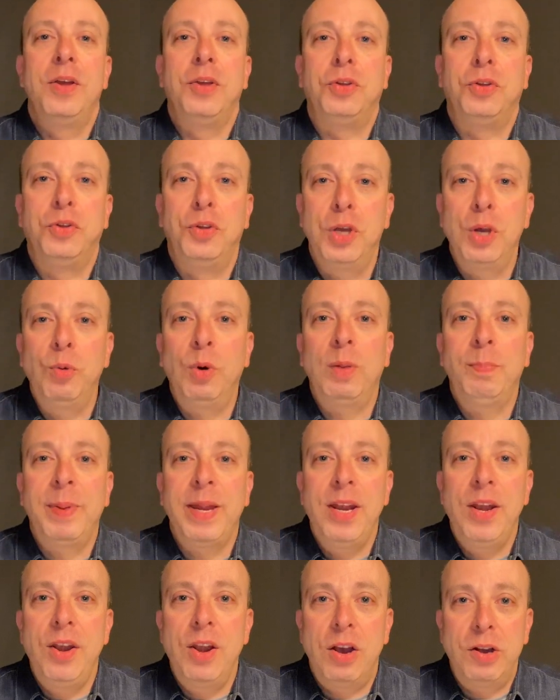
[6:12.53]
you will
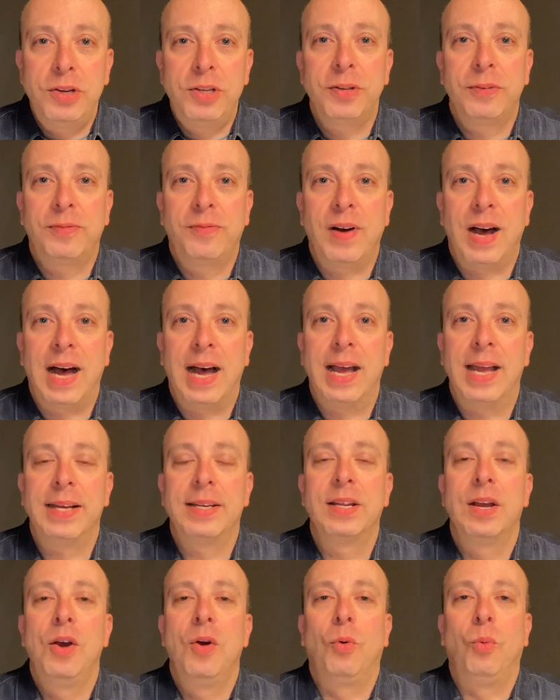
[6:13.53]
be
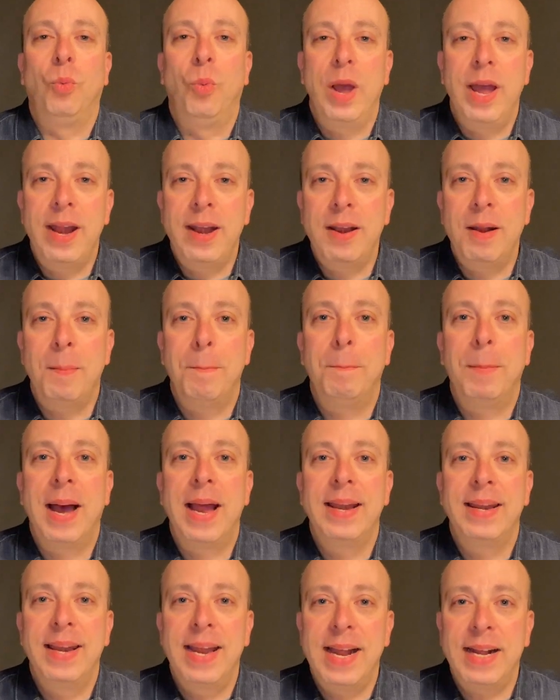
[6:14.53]
notified when
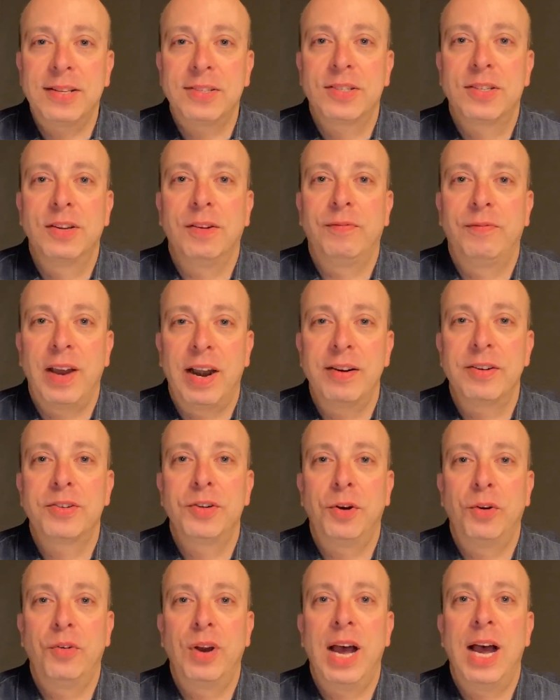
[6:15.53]
my next Devar
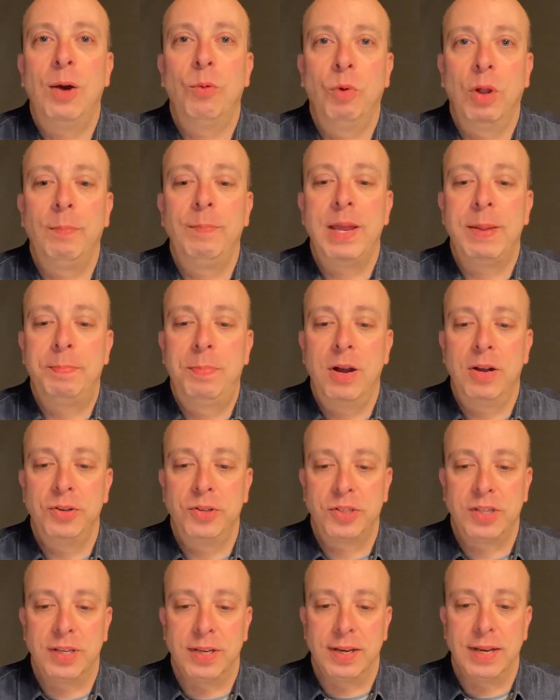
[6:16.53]
Torah will be
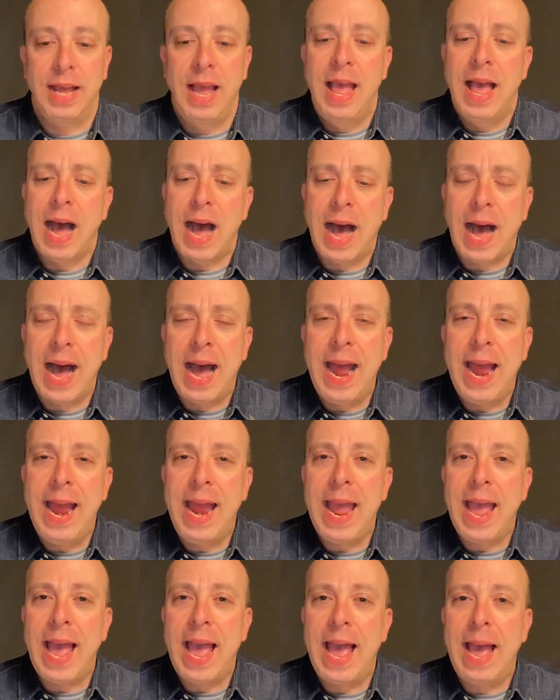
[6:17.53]
posted.
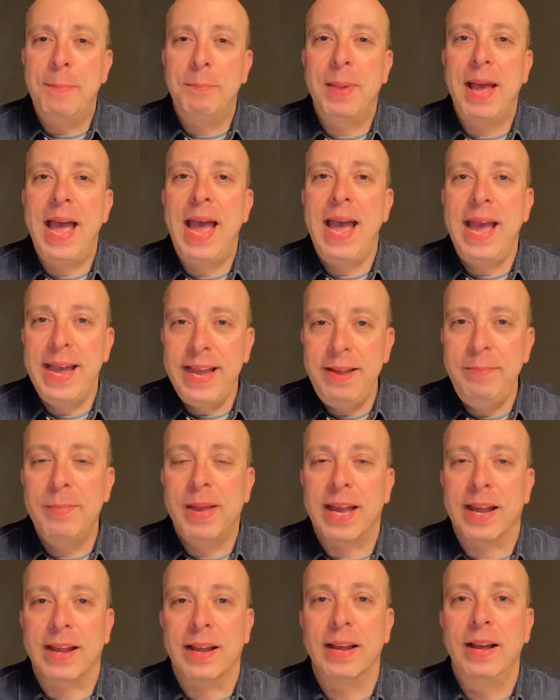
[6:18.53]
I am
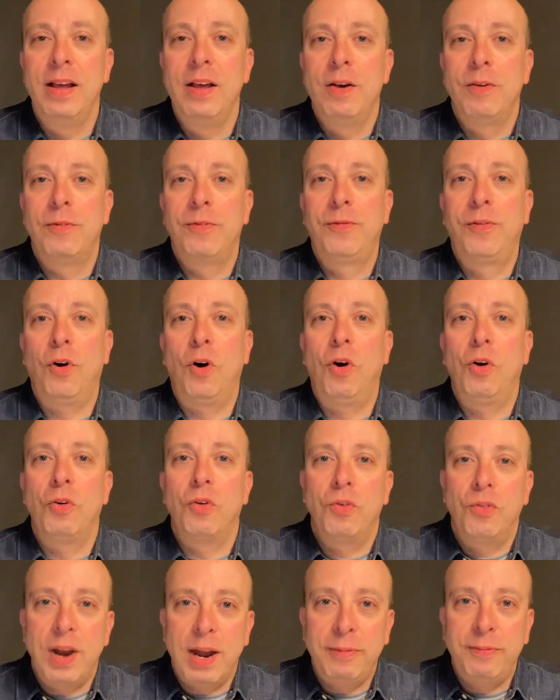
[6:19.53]
aiming for
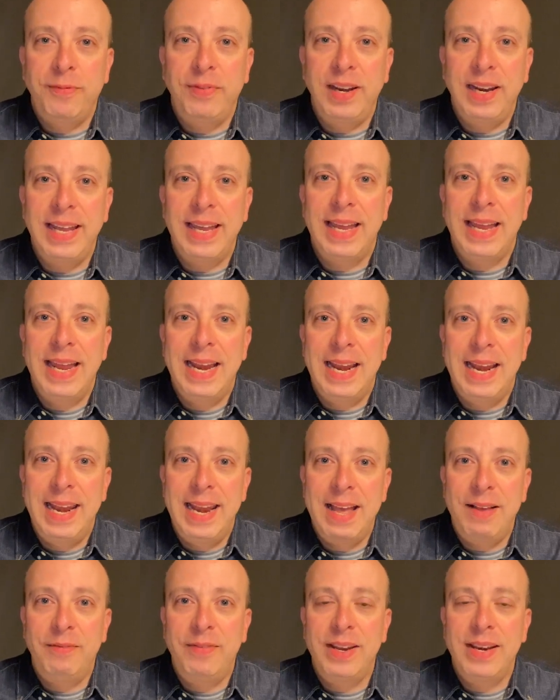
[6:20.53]
roughly
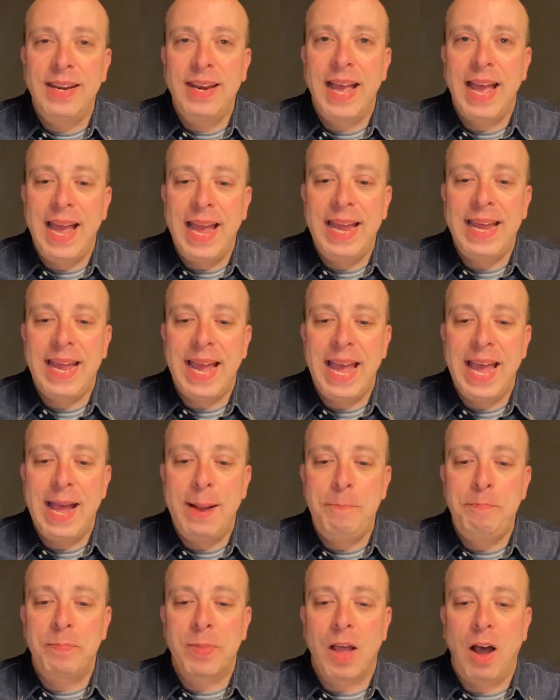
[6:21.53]
11
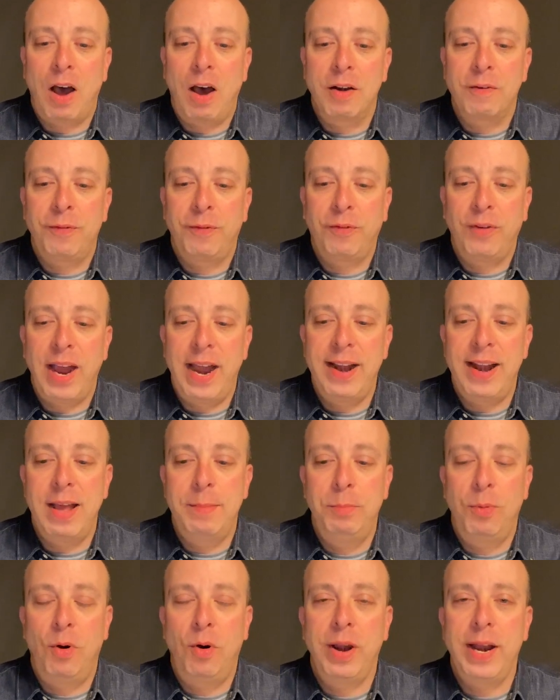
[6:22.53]
a.m. on Friday
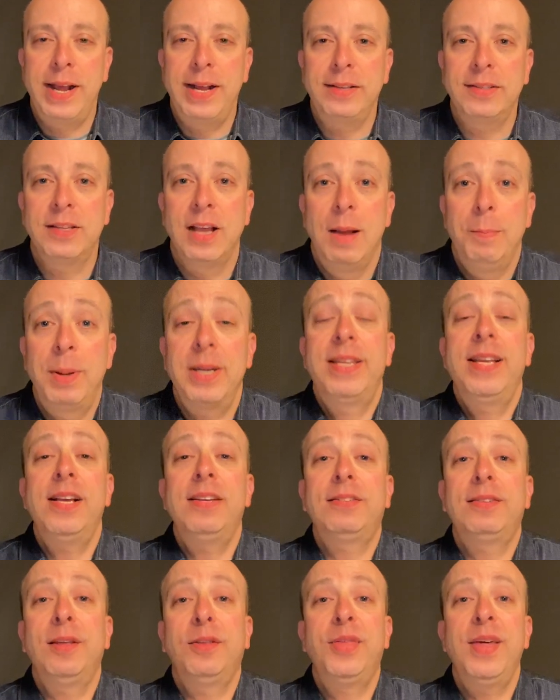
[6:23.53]
mornings. But
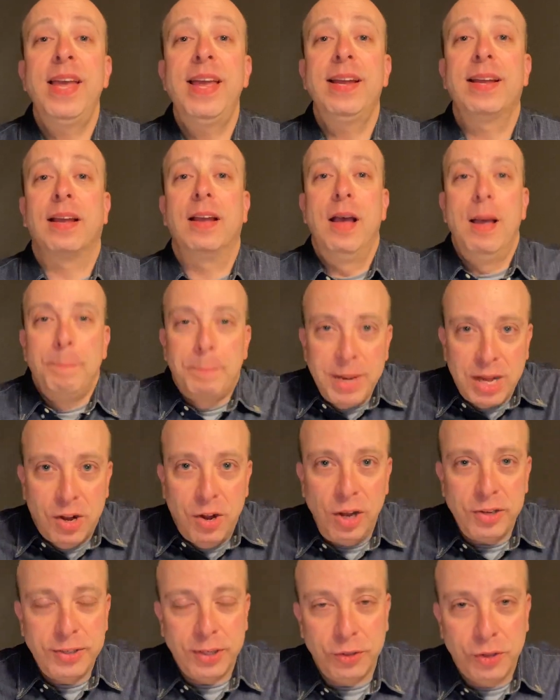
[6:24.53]
here's the thing,
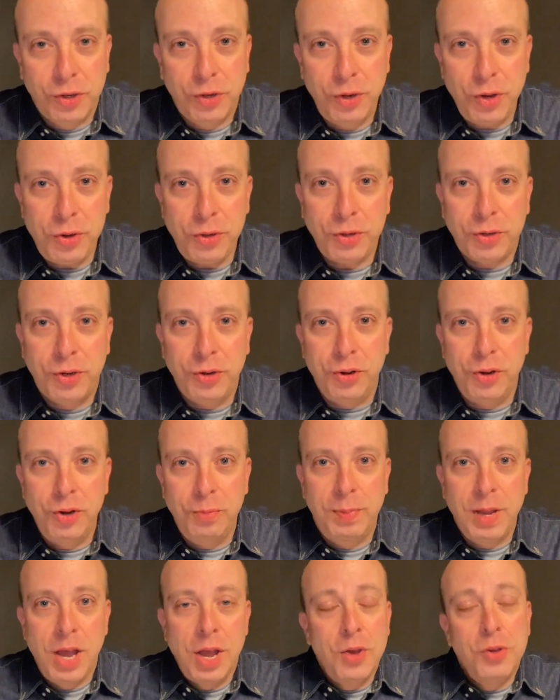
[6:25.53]
because it's
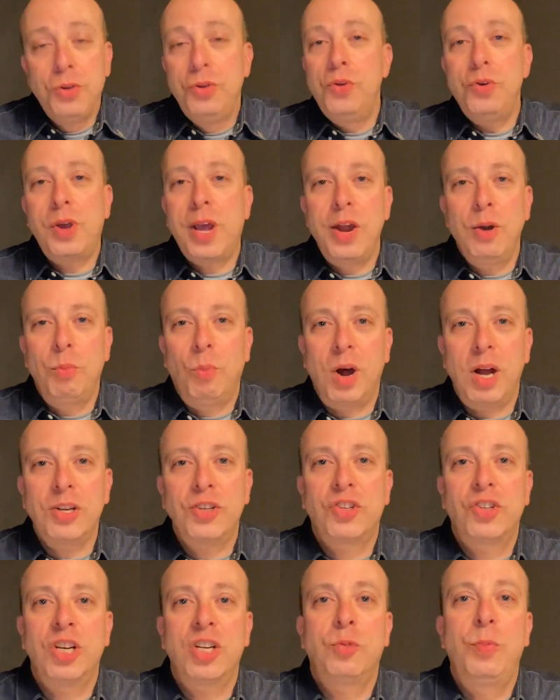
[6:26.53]
YouTube, you can
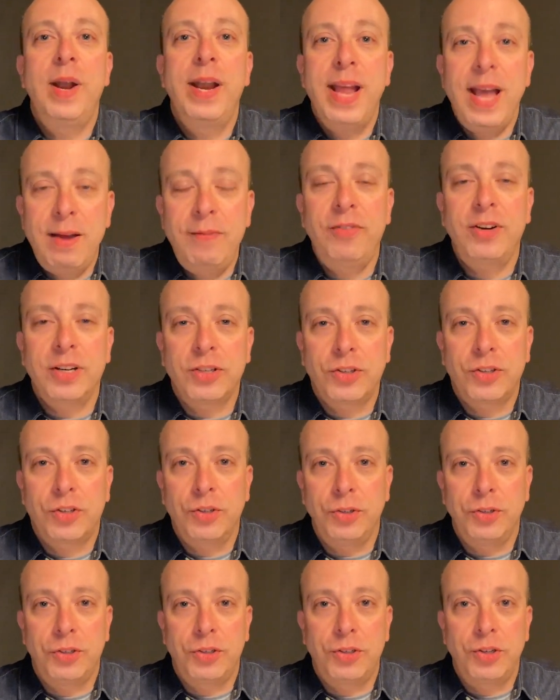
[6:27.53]
watch it whenever it
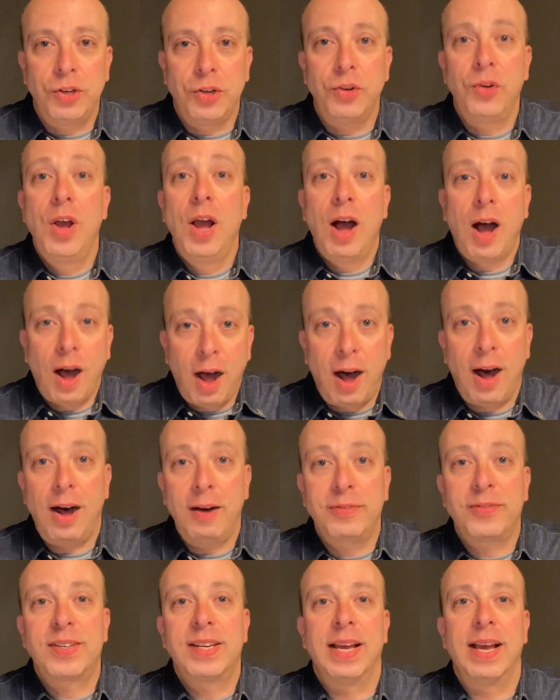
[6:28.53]
suits you
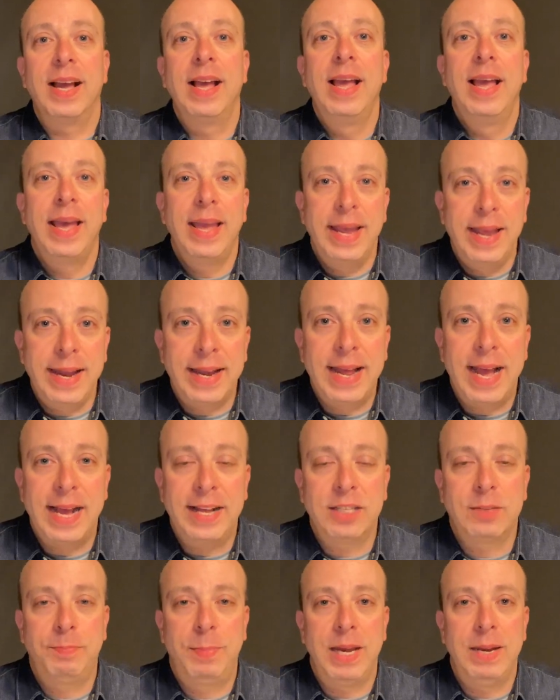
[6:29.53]
after it
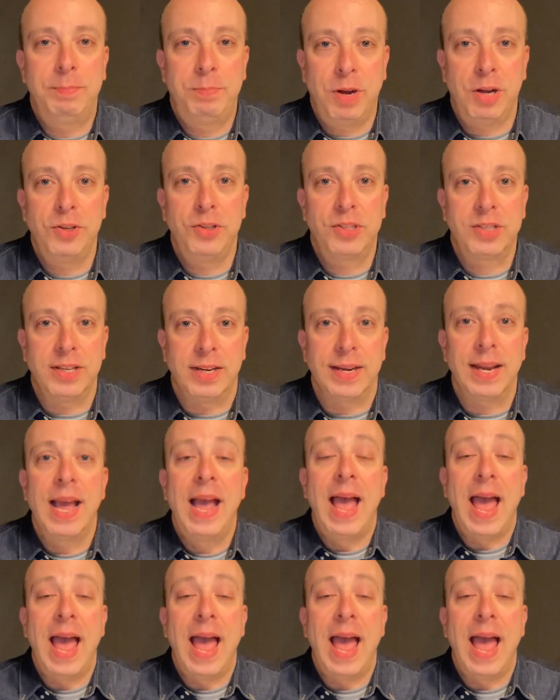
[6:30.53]
has been posted.